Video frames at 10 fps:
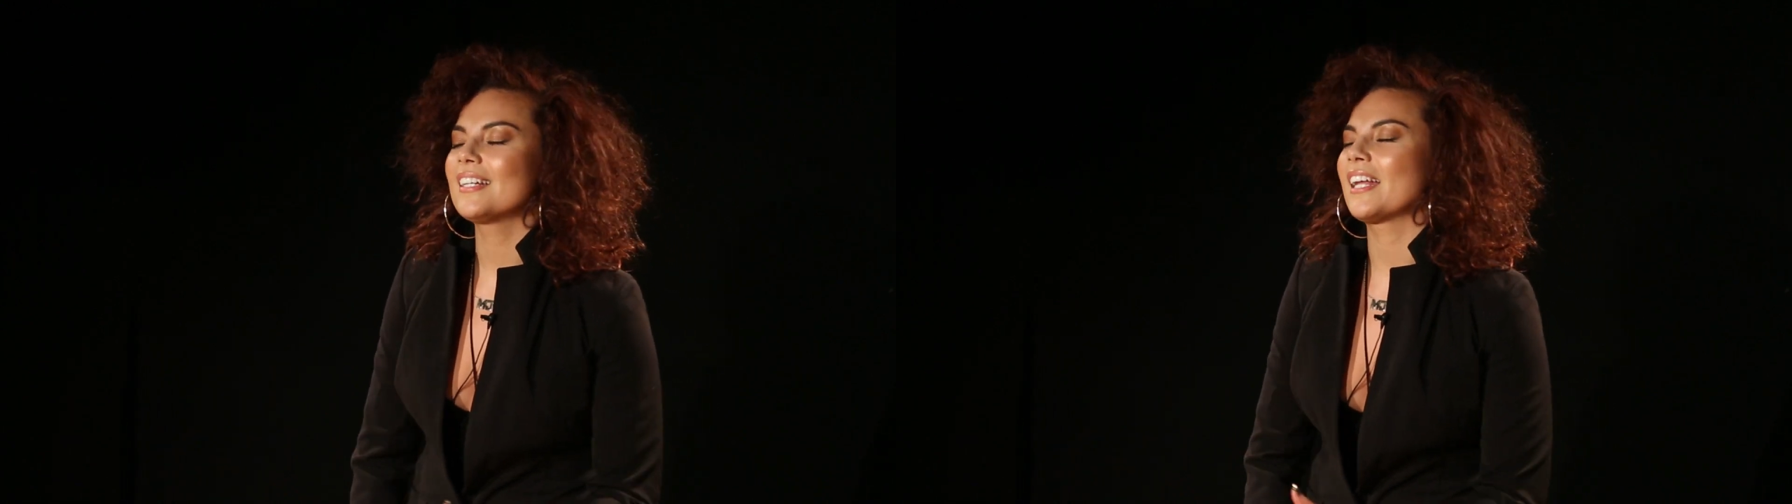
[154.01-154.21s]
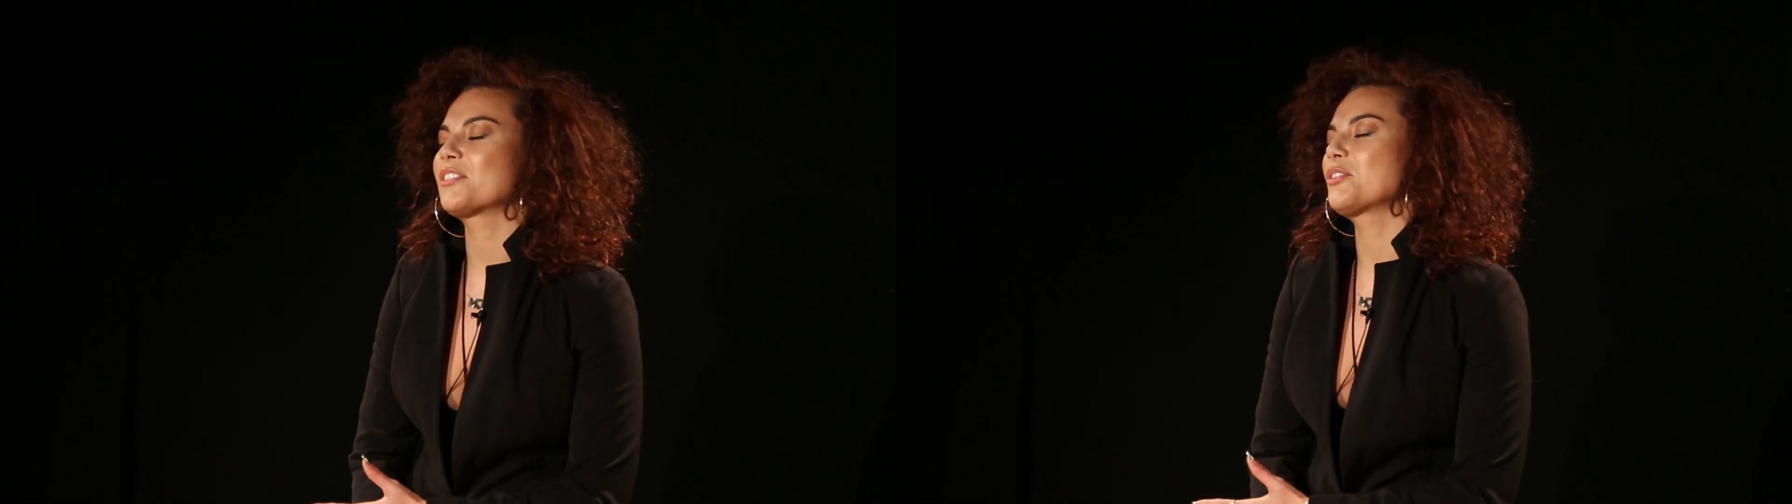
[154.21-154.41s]

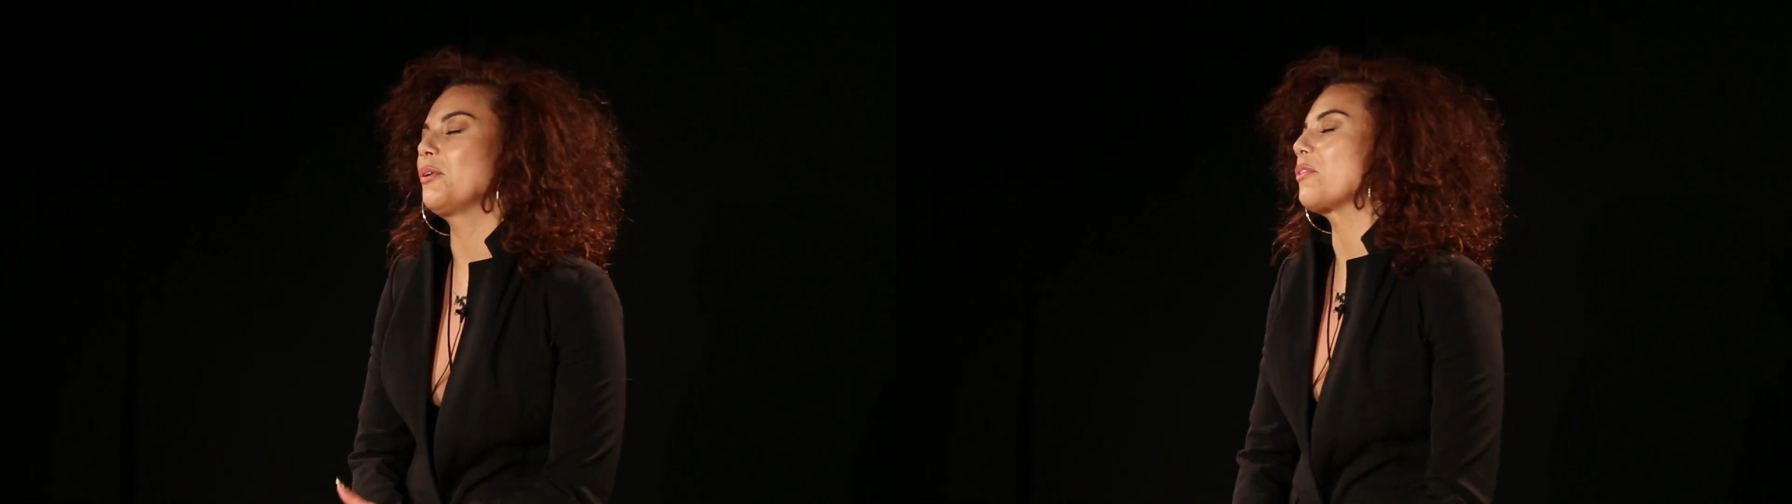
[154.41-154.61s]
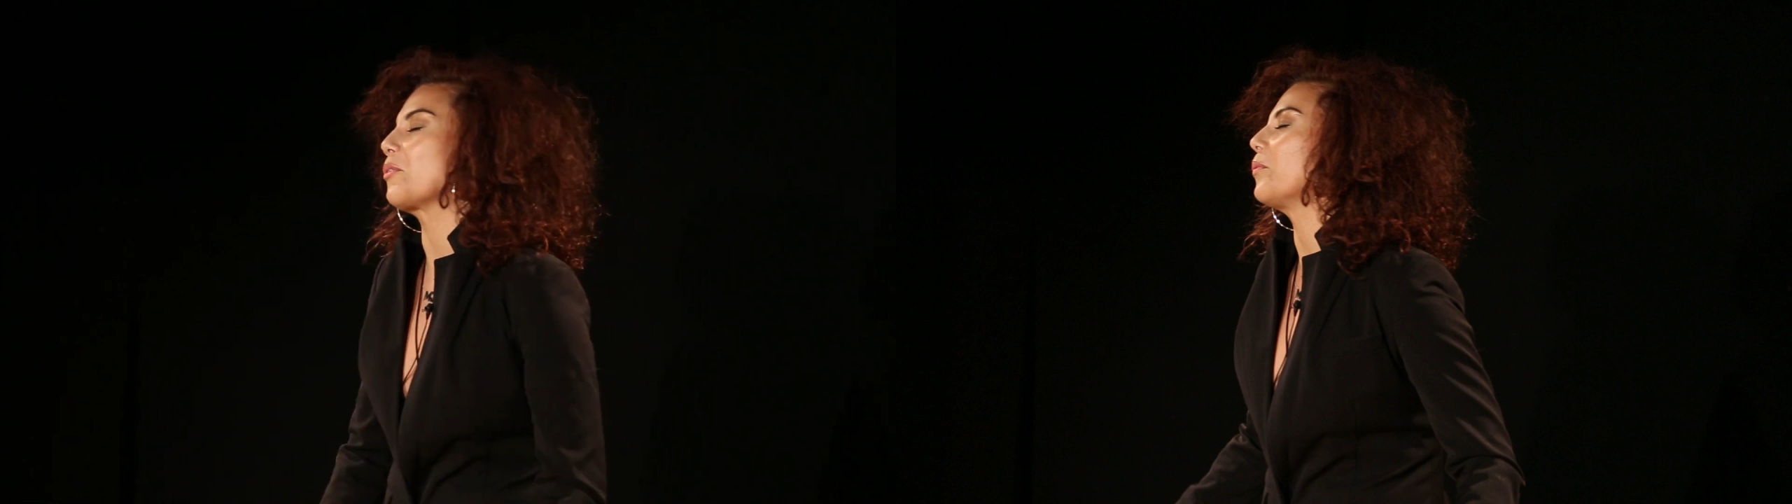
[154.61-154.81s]
And I toured the